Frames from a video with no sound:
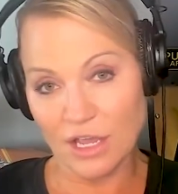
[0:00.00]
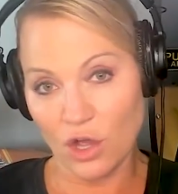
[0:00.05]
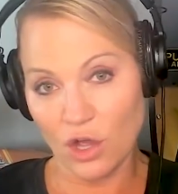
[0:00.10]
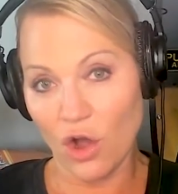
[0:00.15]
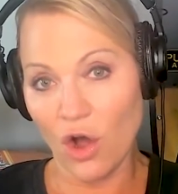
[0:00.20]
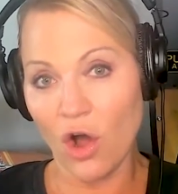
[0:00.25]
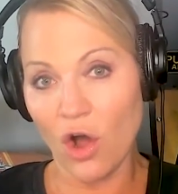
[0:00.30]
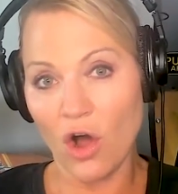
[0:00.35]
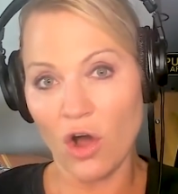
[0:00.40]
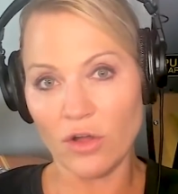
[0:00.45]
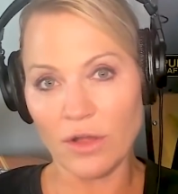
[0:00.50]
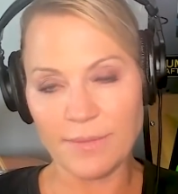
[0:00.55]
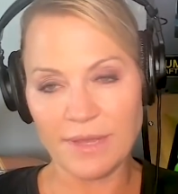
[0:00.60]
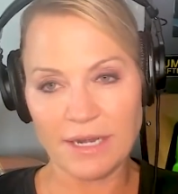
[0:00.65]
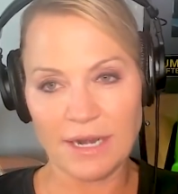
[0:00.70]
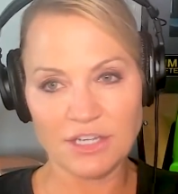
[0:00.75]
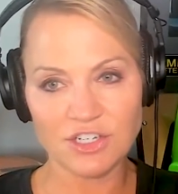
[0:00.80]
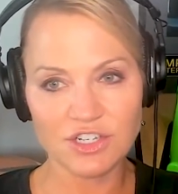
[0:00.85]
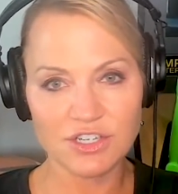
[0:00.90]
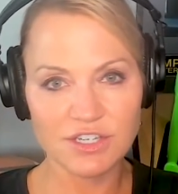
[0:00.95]
call, I
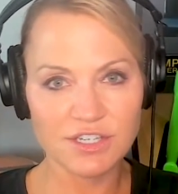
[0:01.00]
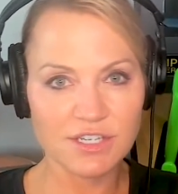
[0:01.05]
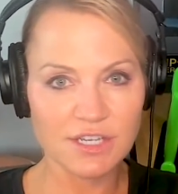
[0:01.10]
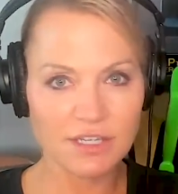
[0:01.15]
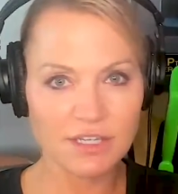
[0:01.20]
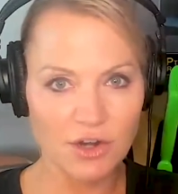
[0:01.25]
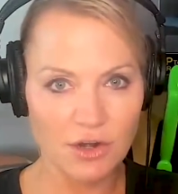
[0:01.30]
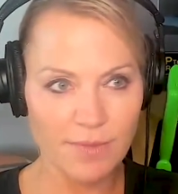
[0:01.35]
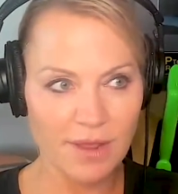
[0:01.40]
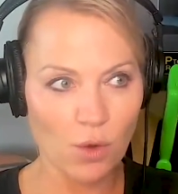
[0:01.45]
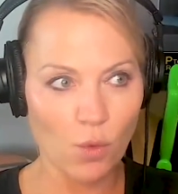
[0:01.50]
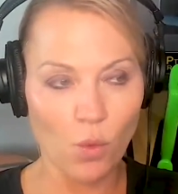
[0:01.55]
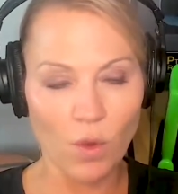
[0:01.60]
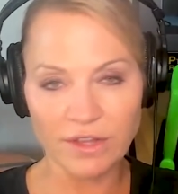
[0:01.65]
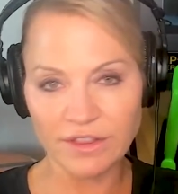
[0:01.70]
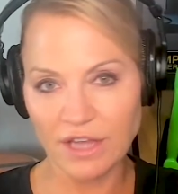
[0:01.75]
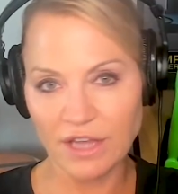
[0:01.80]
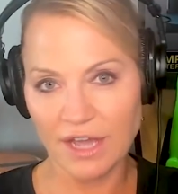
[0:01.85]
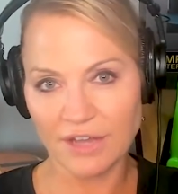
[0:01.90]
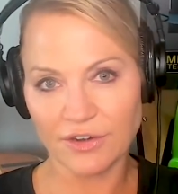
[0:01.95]
mean, I just sit there and make
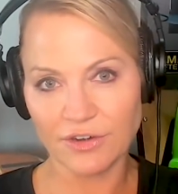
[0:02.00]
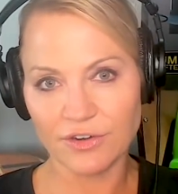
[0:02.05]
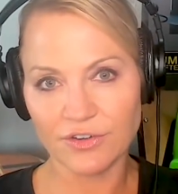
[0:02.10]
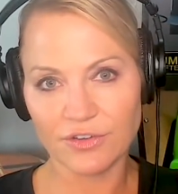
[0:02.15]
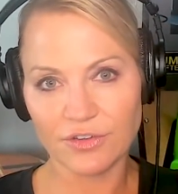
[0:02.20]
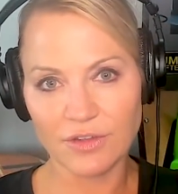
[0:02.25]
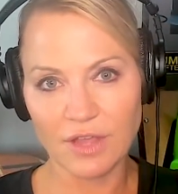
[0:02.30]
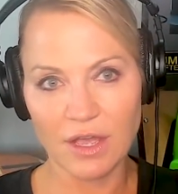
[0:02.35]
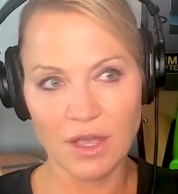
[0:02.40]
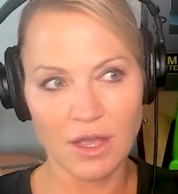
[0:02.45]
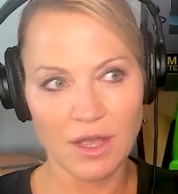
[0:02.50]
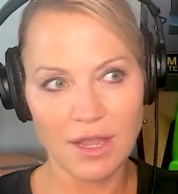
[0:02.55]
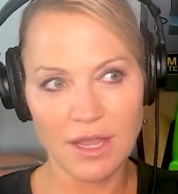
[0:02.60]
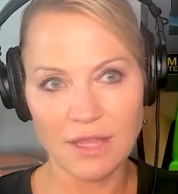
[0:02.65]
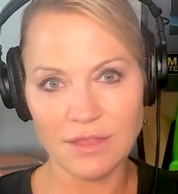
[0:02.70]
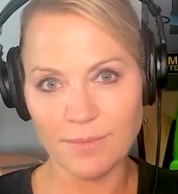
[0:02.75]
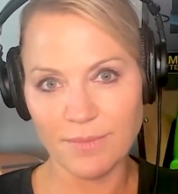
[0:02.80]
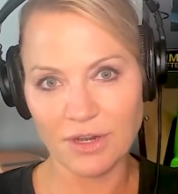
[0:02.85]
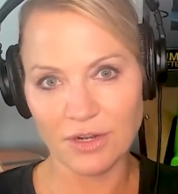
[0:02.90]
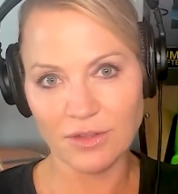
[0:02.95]
one-liners
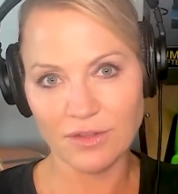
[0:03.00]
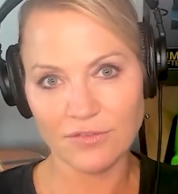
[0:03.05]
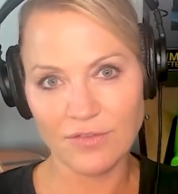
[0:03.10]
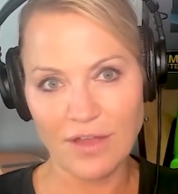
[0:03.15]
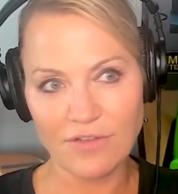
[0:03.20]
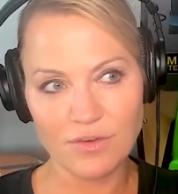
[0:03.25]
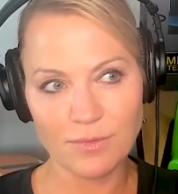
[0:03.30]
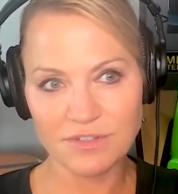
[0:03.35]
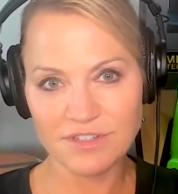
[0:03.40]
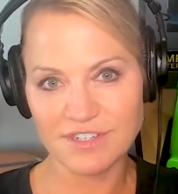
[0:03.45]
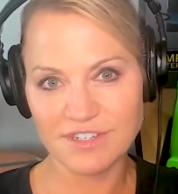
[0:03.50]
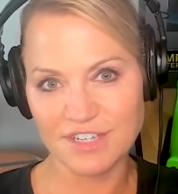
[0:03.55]
in the middle of everyone's